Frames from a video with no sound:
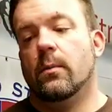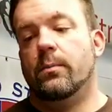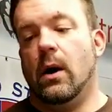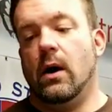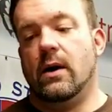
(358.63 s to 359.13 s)

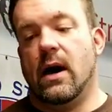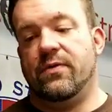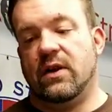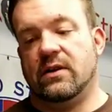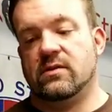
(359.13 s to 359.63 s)
But I
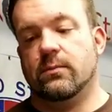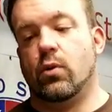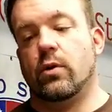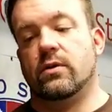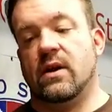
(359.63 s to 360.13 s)
think it's
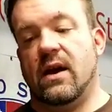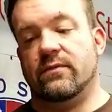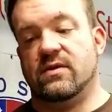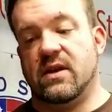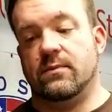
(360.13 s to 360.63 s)
important to have
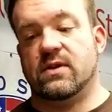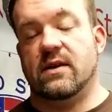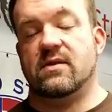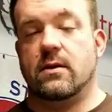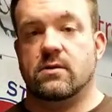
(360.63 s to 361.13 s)
the same
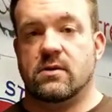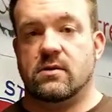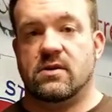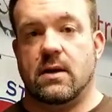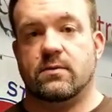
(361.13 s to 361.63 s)
size handles and
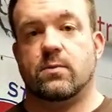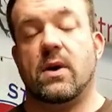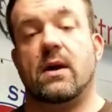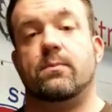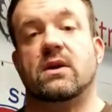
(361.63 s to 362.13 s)
the same
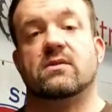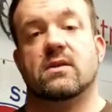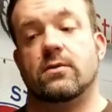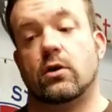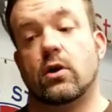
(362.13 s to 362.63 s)
spread, because then the